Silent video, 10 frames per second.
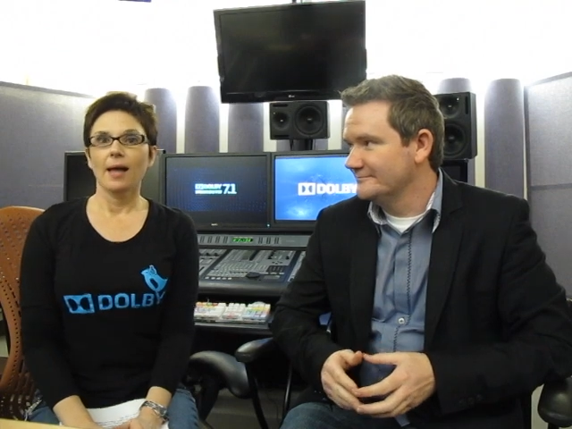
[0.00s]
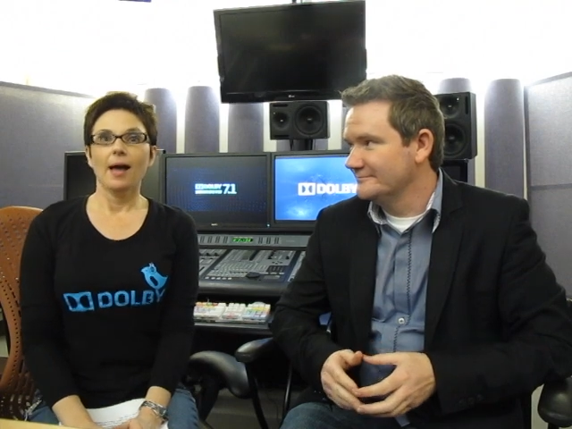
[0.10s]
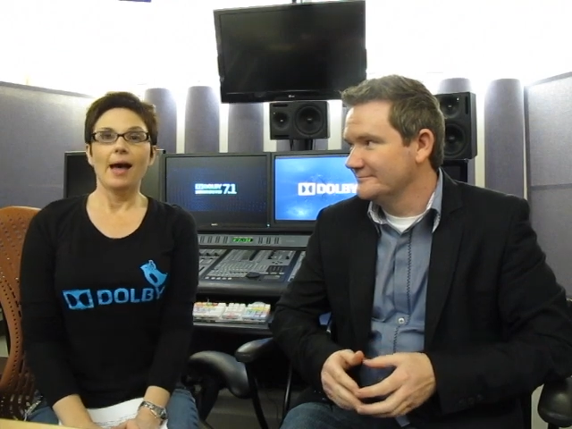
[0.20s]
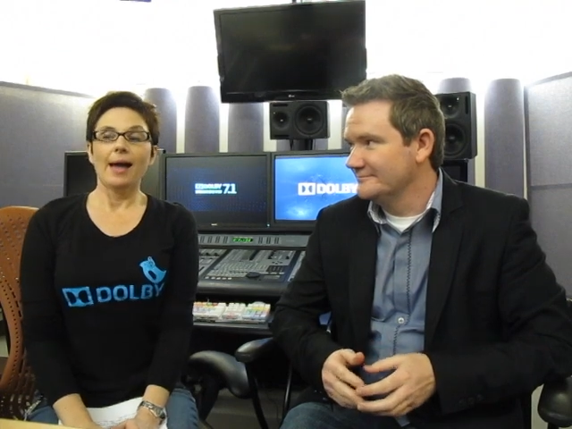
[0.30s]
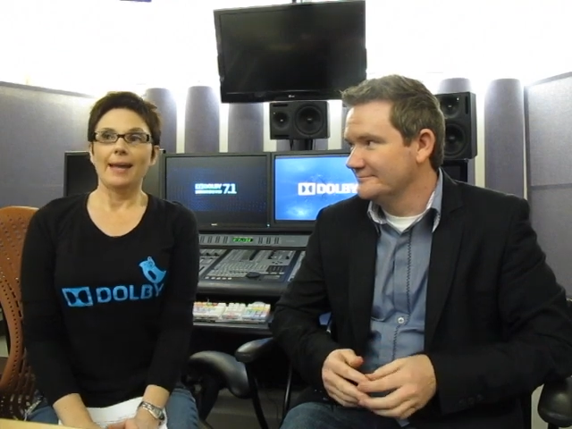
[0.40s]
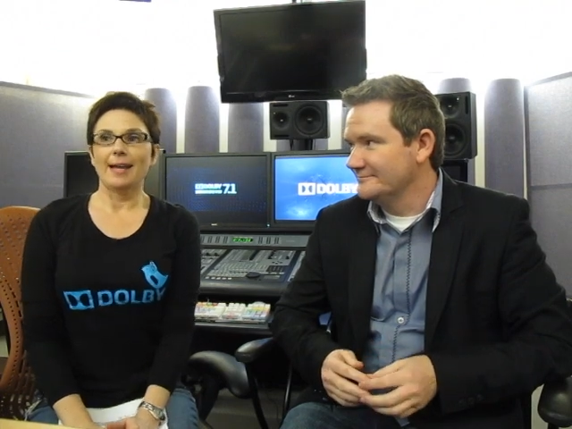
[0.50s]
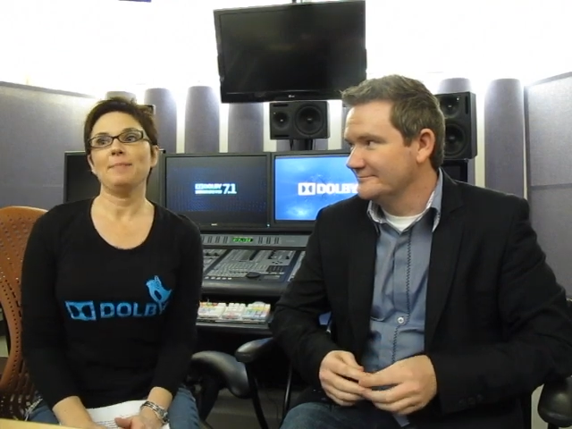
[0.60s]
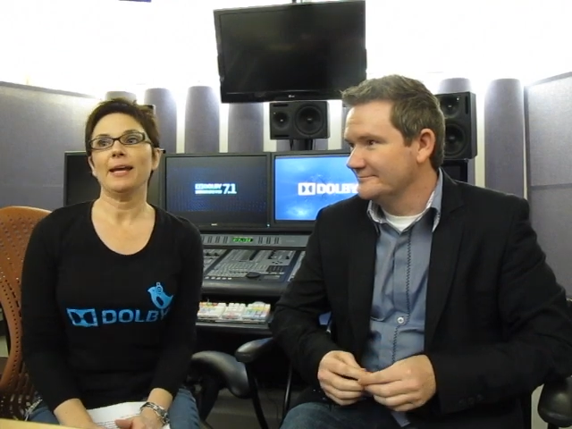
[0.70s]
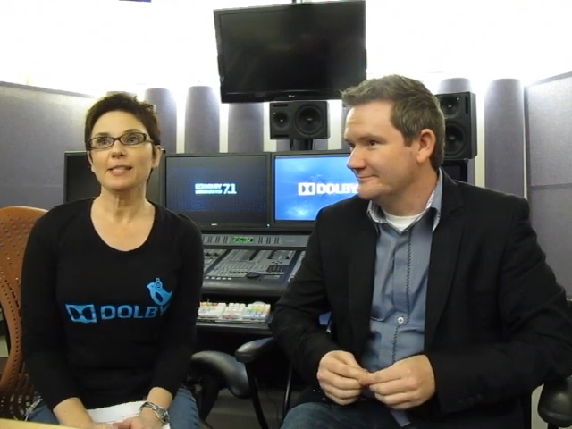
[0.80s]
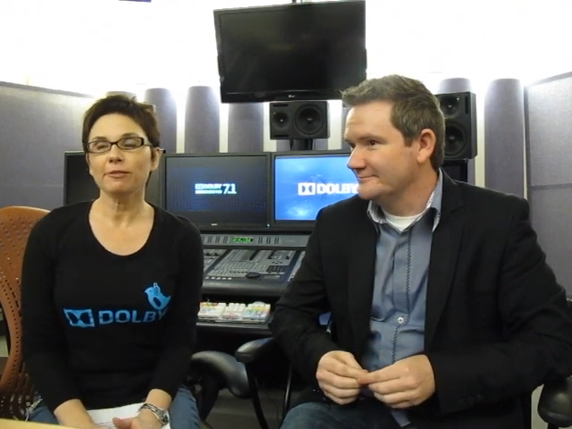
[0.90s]
Speaker 1: Hi,
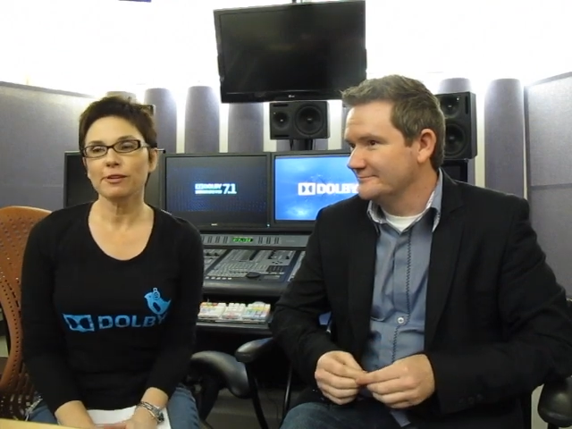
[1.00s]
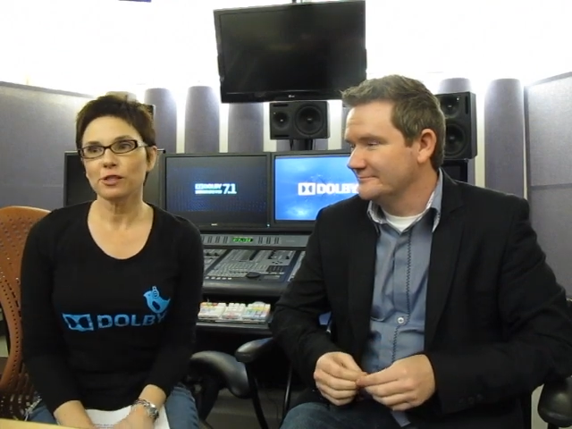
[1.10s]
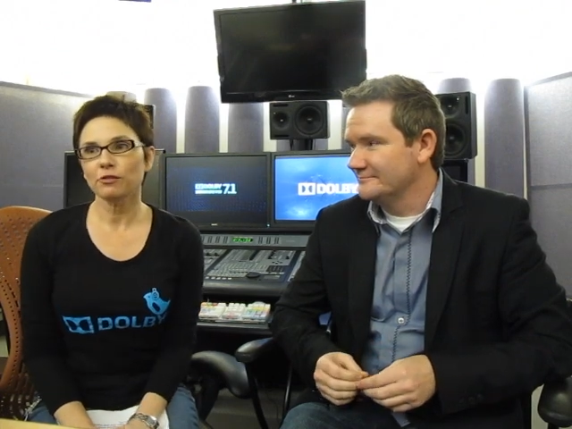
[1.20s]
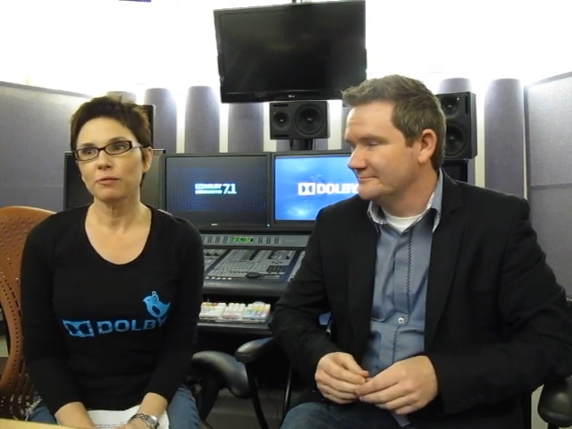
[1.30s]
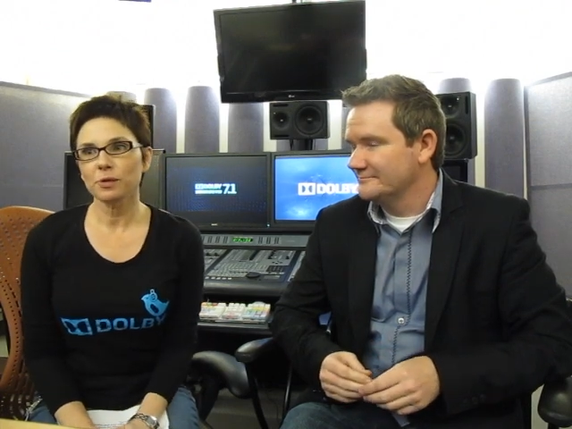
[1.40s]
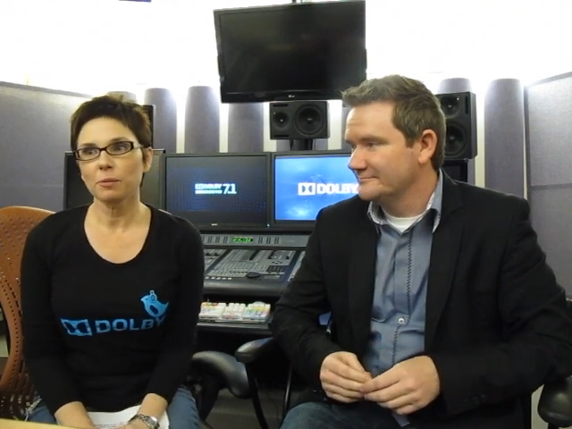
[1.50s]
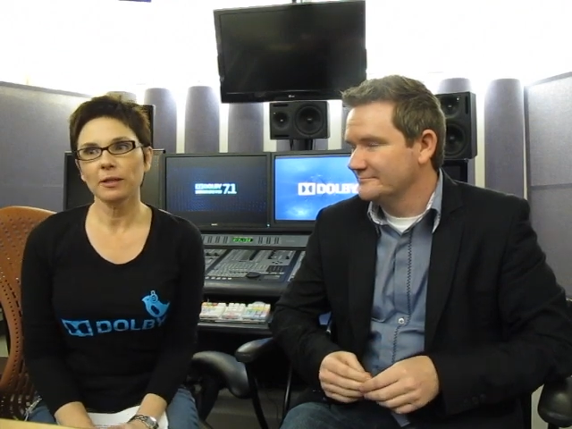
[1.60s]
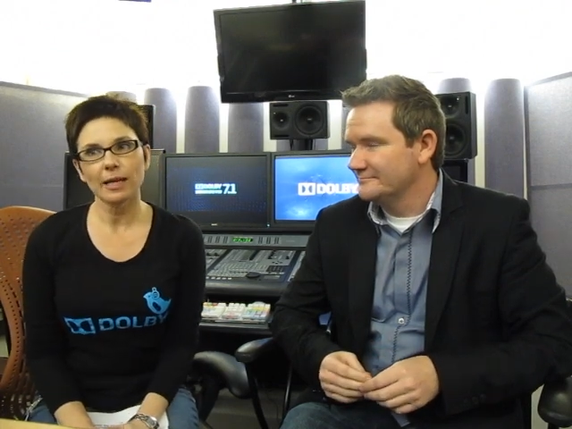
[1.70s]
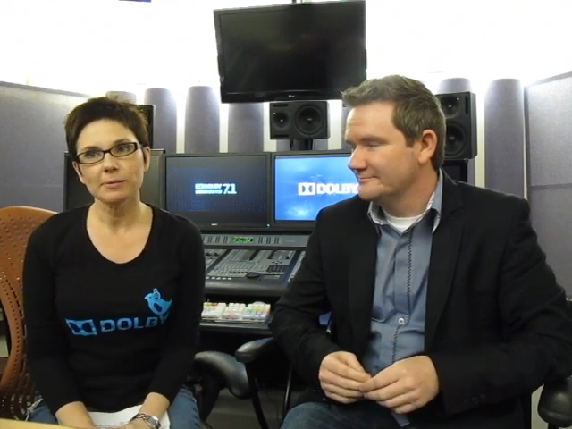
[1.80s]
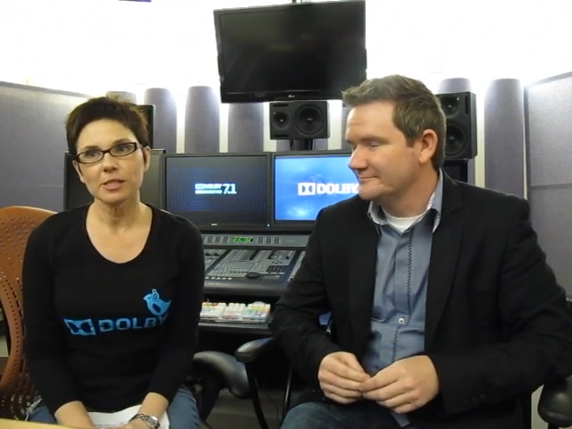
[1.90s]
I'm Andy Fisher from
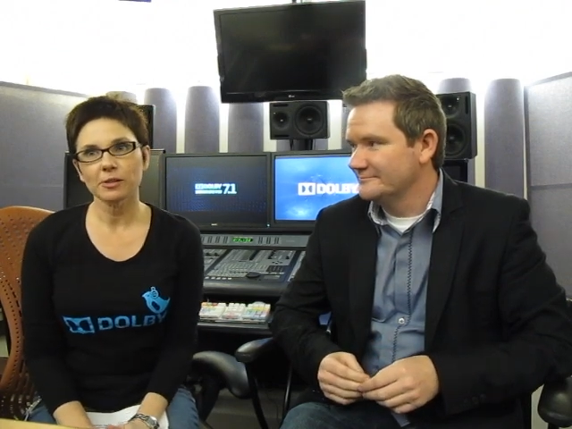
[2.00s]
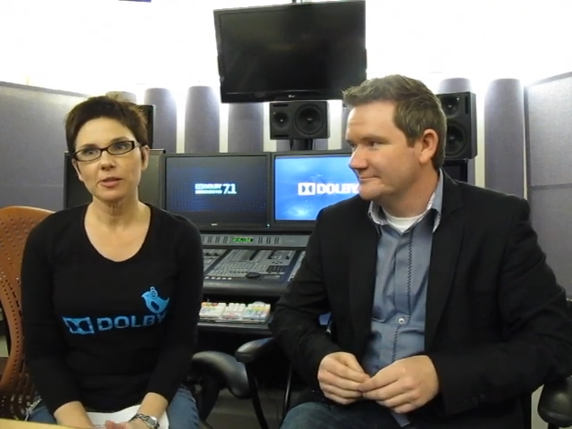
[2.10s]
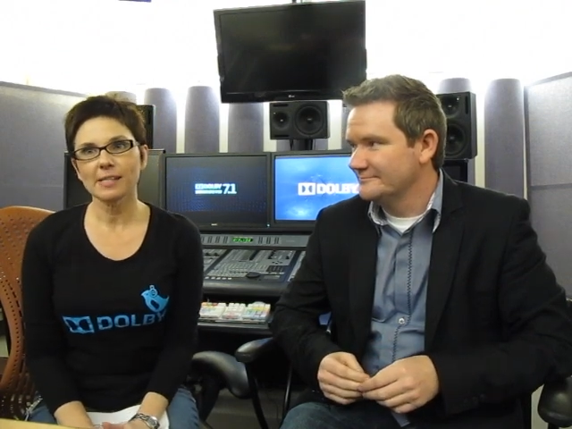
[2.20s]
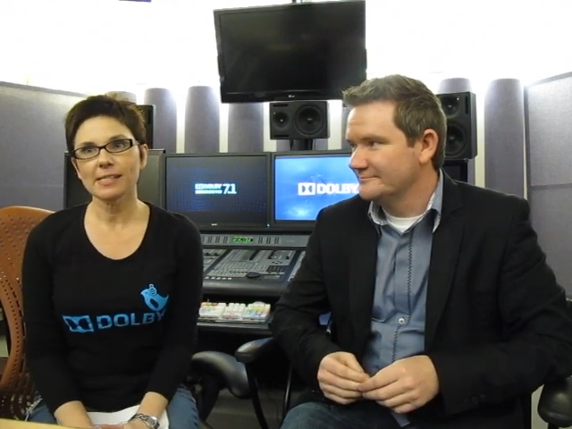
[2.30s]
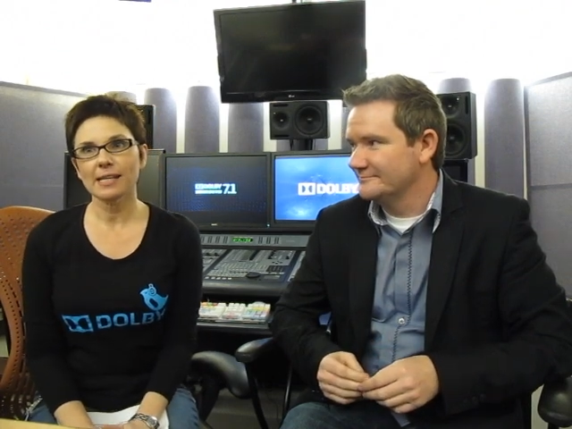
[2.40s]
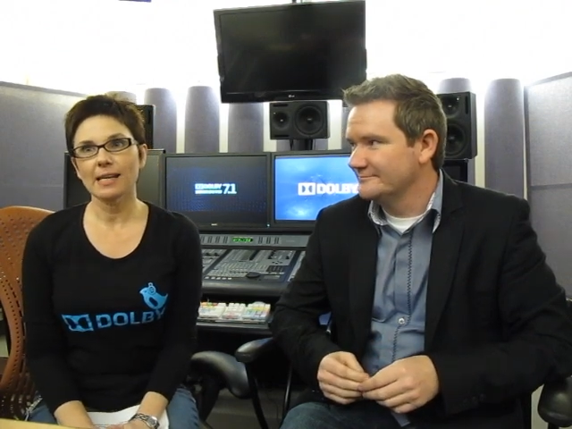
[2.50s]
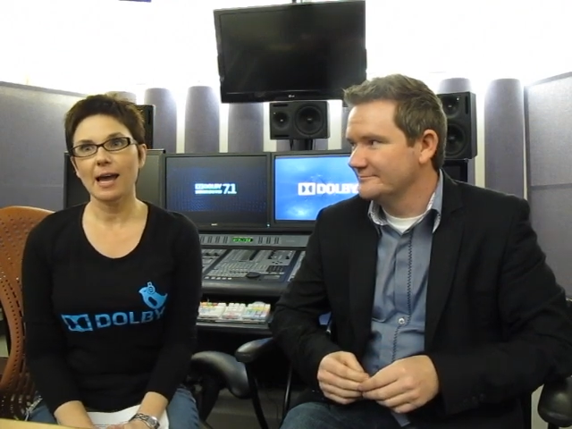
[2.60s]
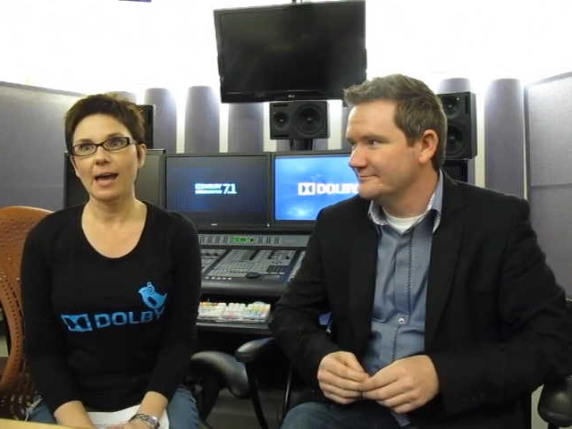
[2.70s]
Dolby Laboratories, and I